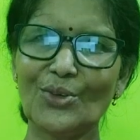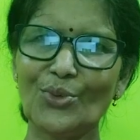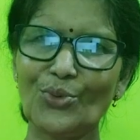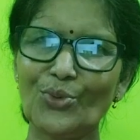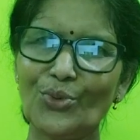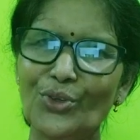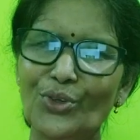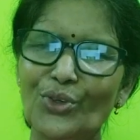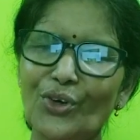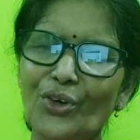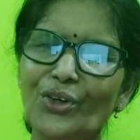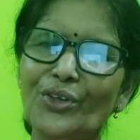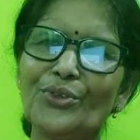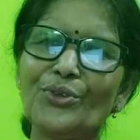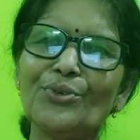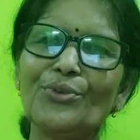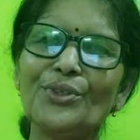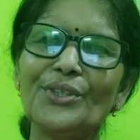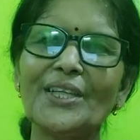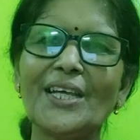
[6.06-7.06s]
We all
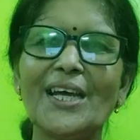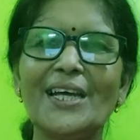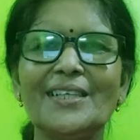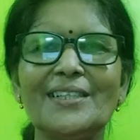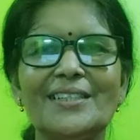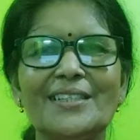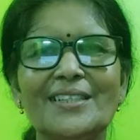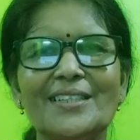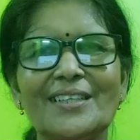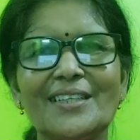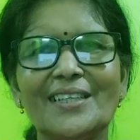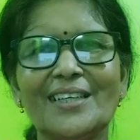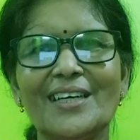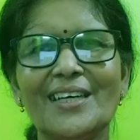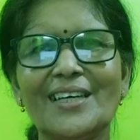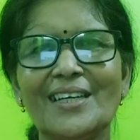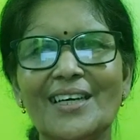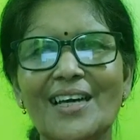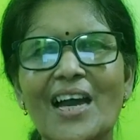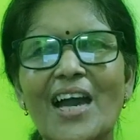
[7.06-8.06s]
know that
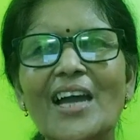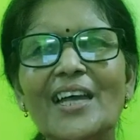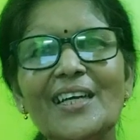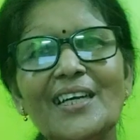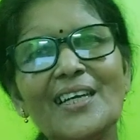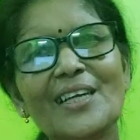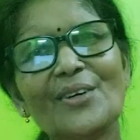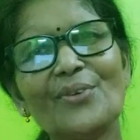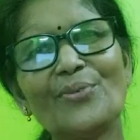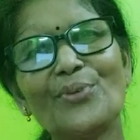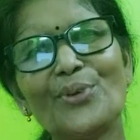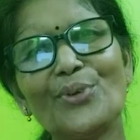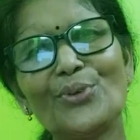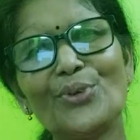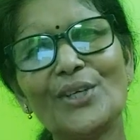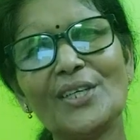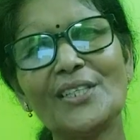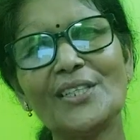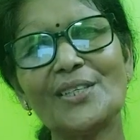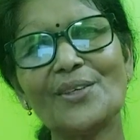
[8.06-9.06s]
I love you
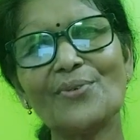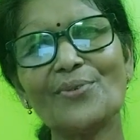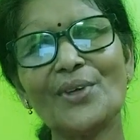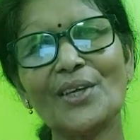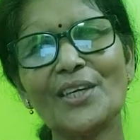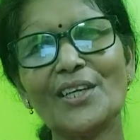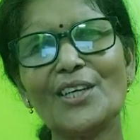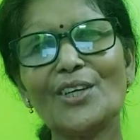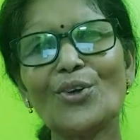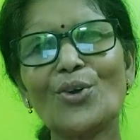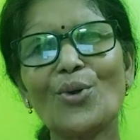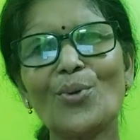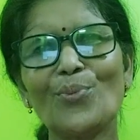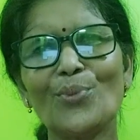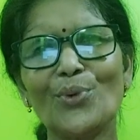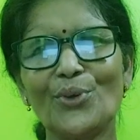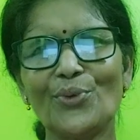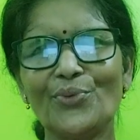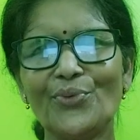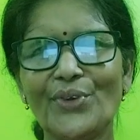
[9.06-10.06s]
is a very
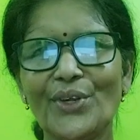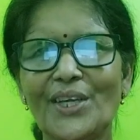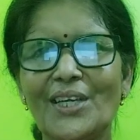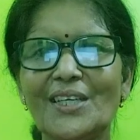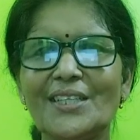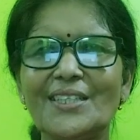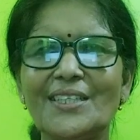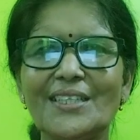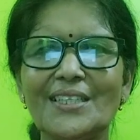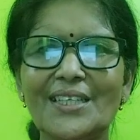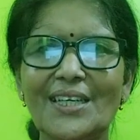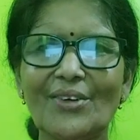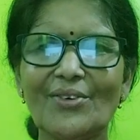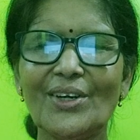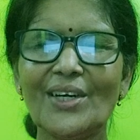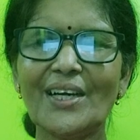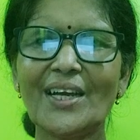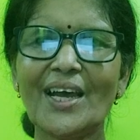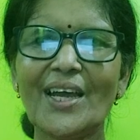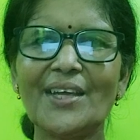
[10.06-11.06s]
common phrase in
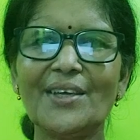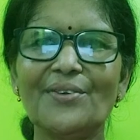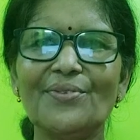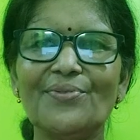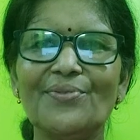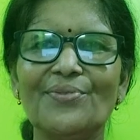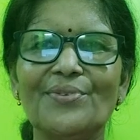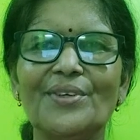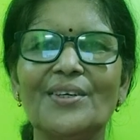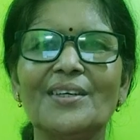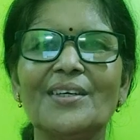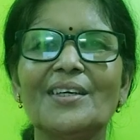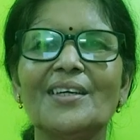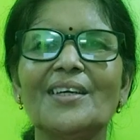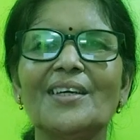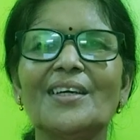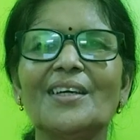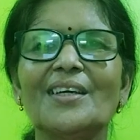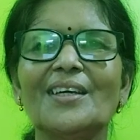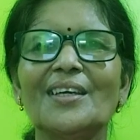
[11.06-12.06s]
our life.
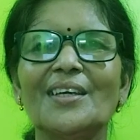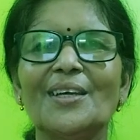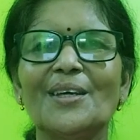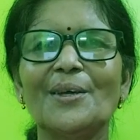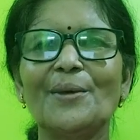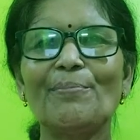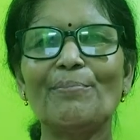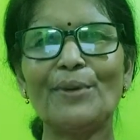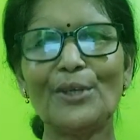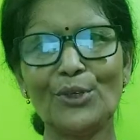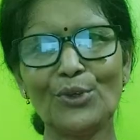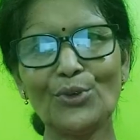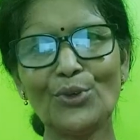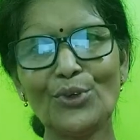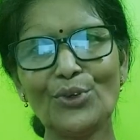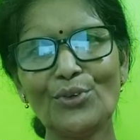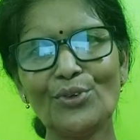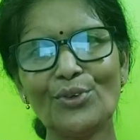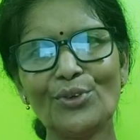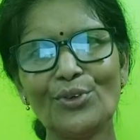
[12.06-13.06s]
But do
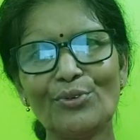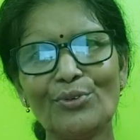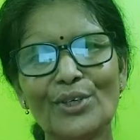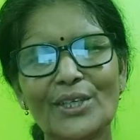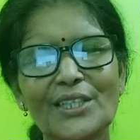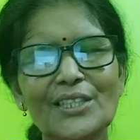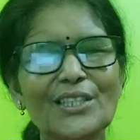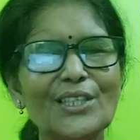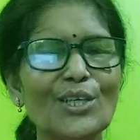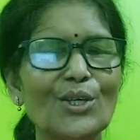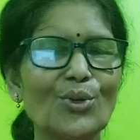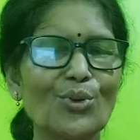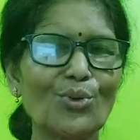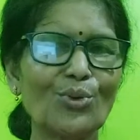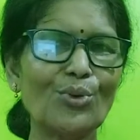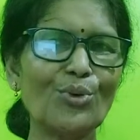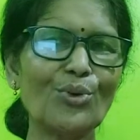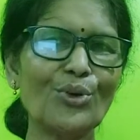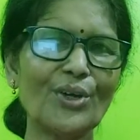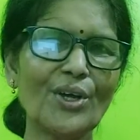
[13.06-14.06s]
you know what is the
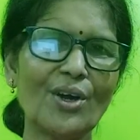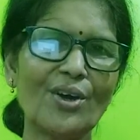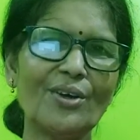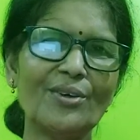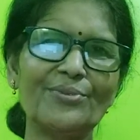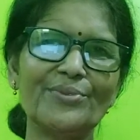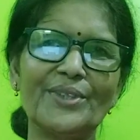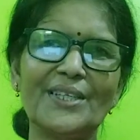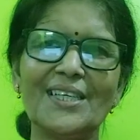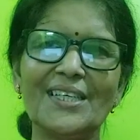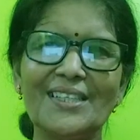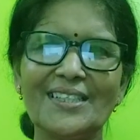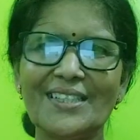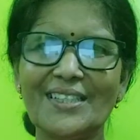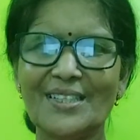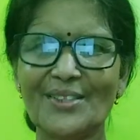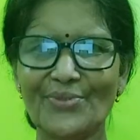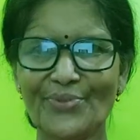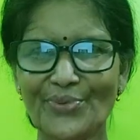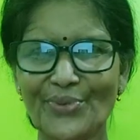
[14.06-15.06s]
code of
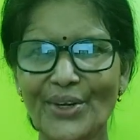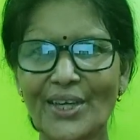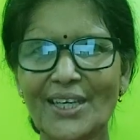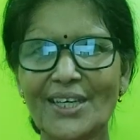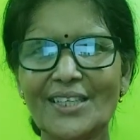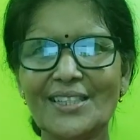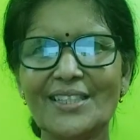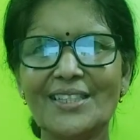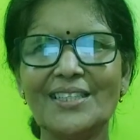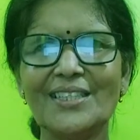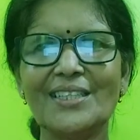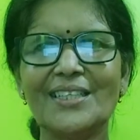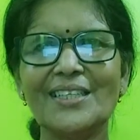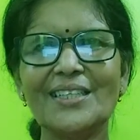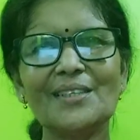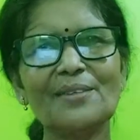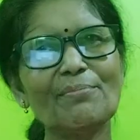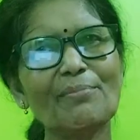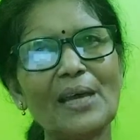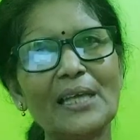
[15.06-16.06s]
this phrase
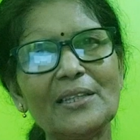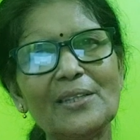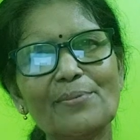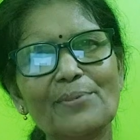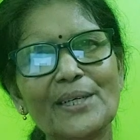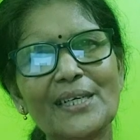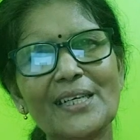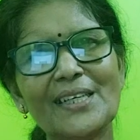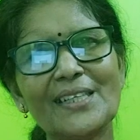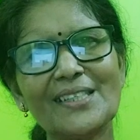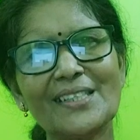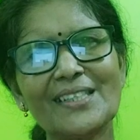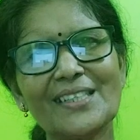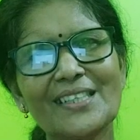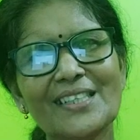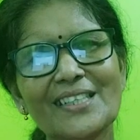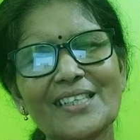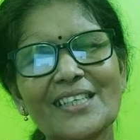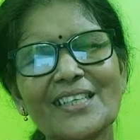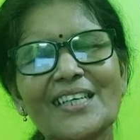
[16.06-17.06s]
in
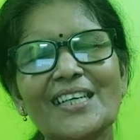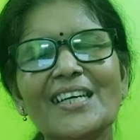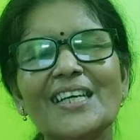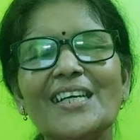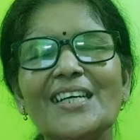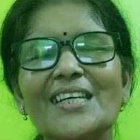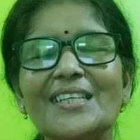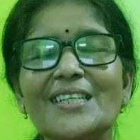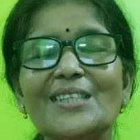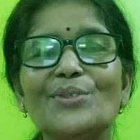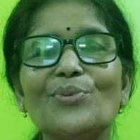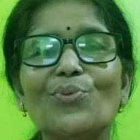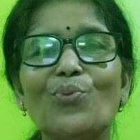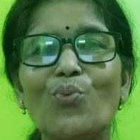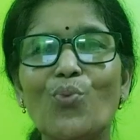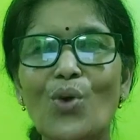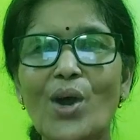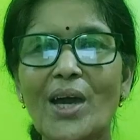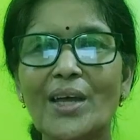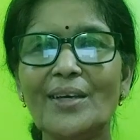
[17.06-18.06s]
mathematics? It is
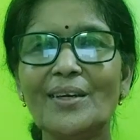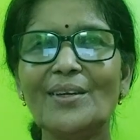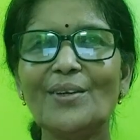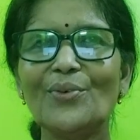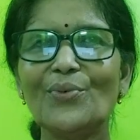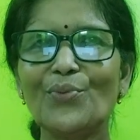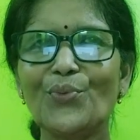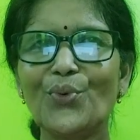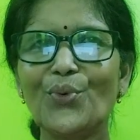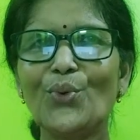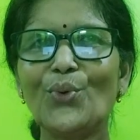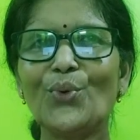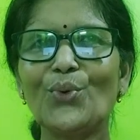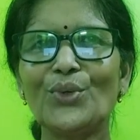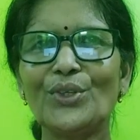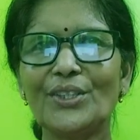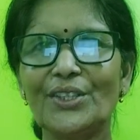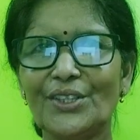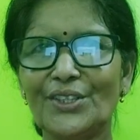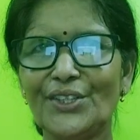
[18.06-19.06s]

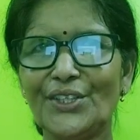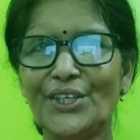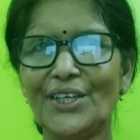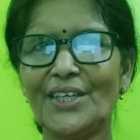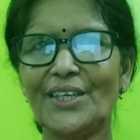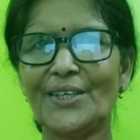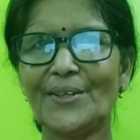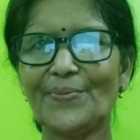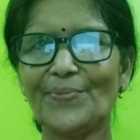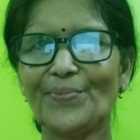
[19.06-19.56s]
143.